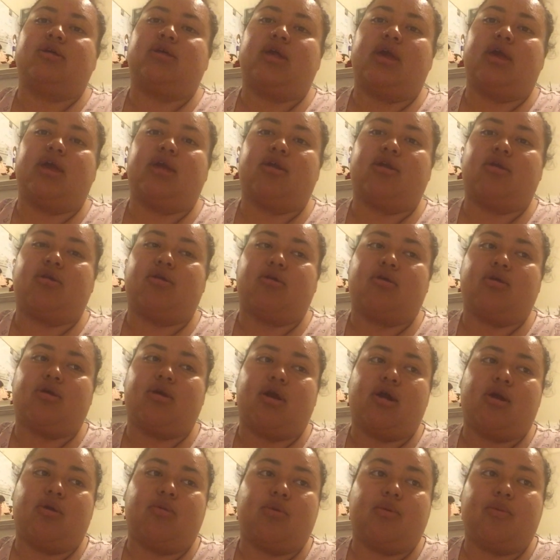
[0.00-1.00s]
get
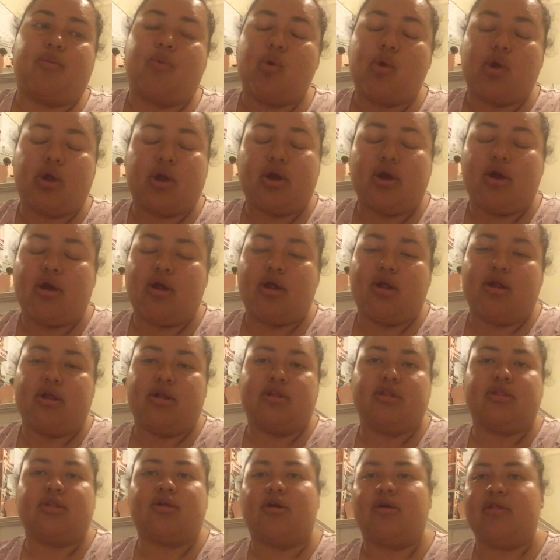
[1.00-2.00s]
your uh, report
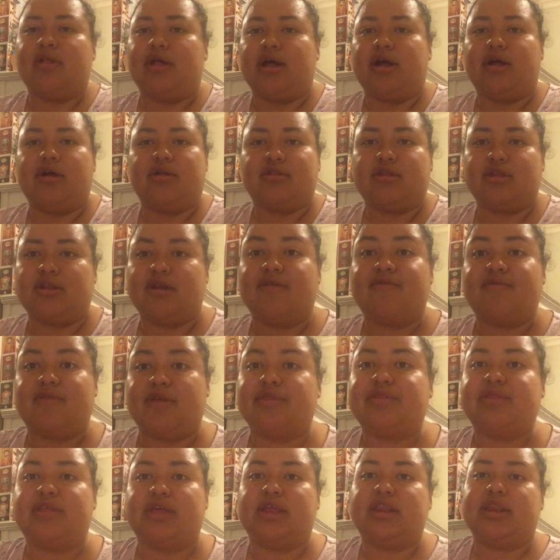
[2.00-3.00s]
cards, all that stuff
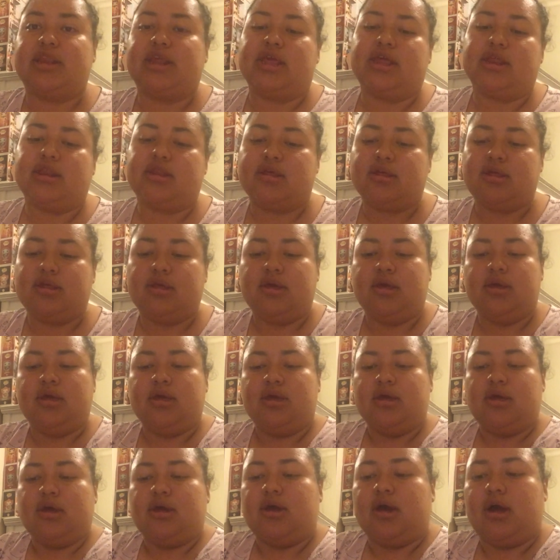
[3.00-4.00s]
that they need.
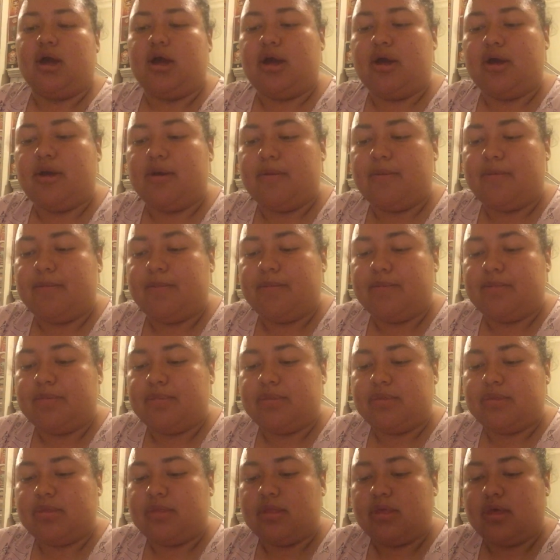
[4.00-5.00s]
Um,
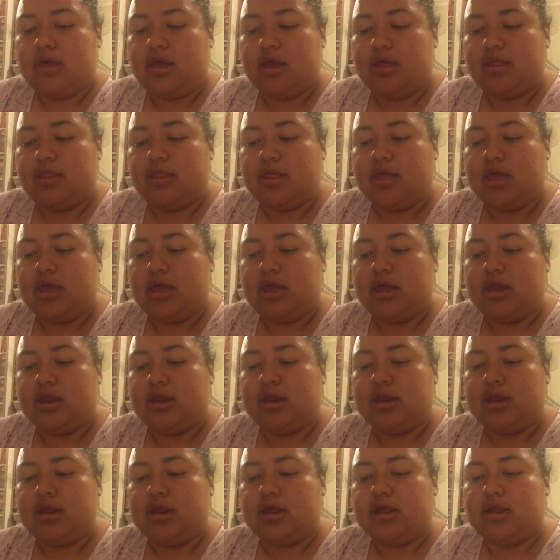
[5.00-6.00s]
and
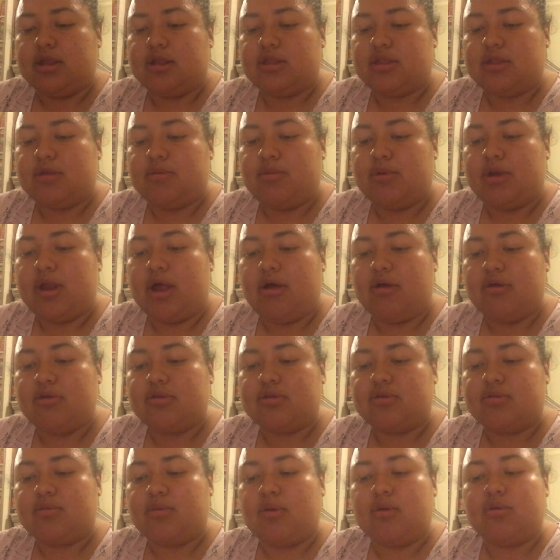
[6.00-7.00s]
then someone
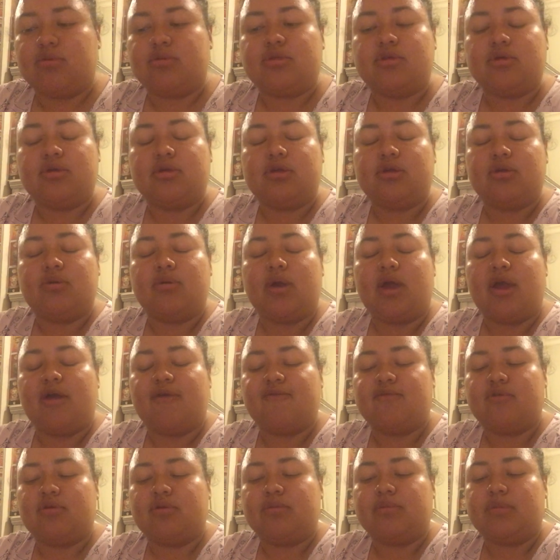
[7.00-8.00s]
else wrote, Do you
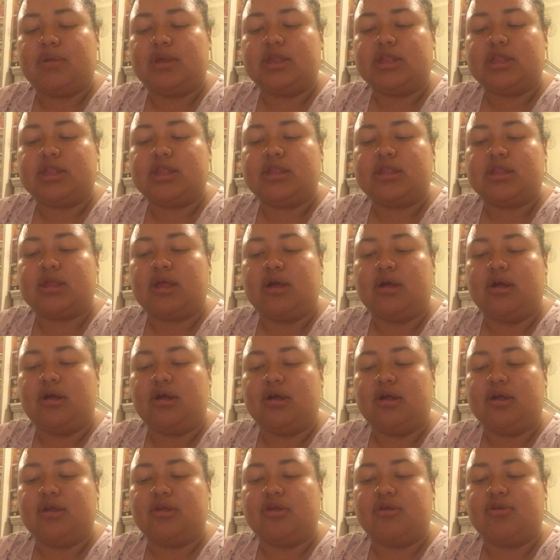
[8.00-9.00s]
ever miss
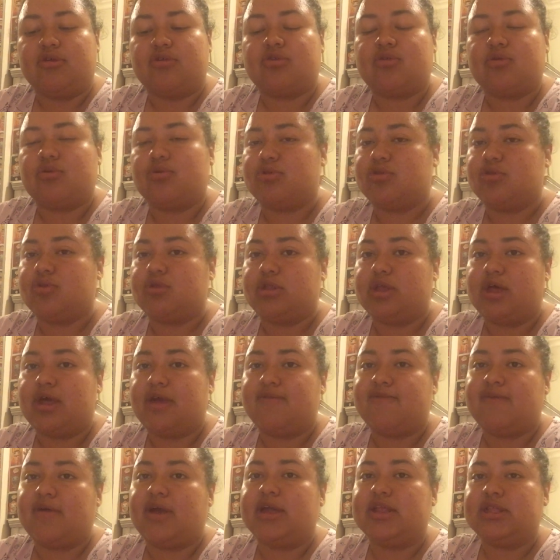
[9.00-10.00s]
uh, your social
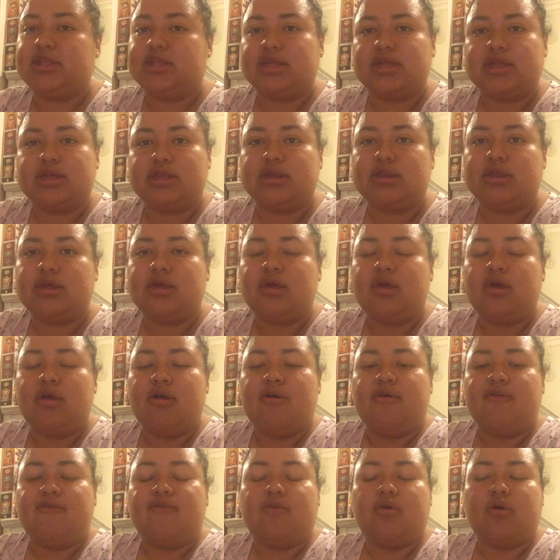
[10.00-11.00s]
life? I did
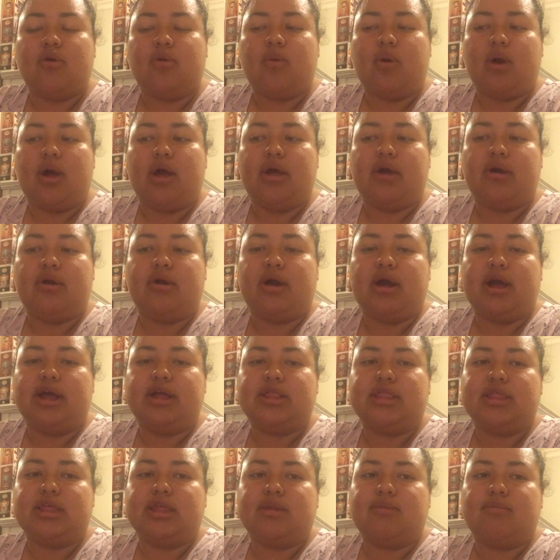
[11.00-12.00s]
for a while
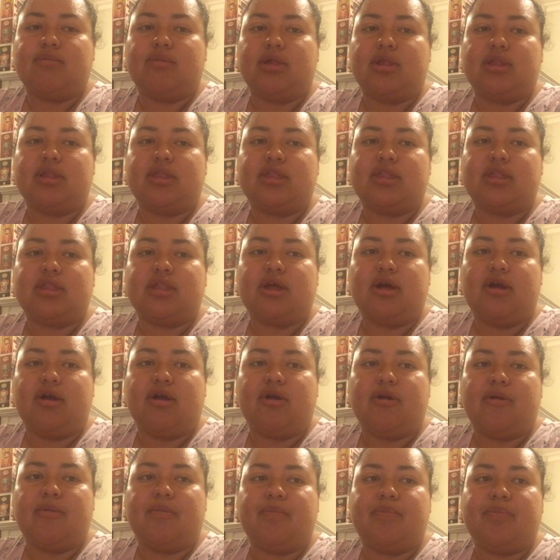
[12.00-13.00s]
I did miss
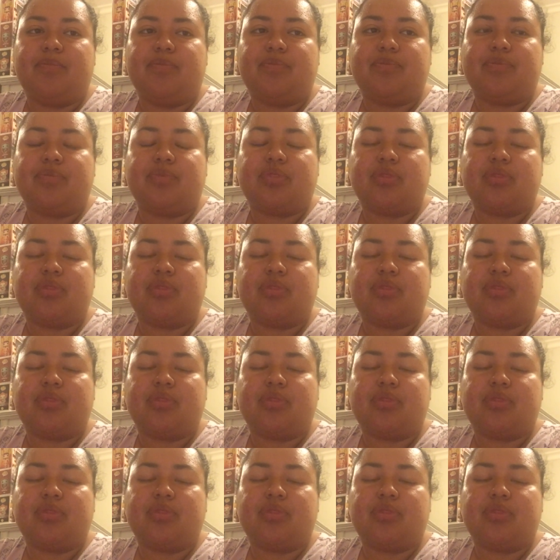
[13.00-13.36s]
um,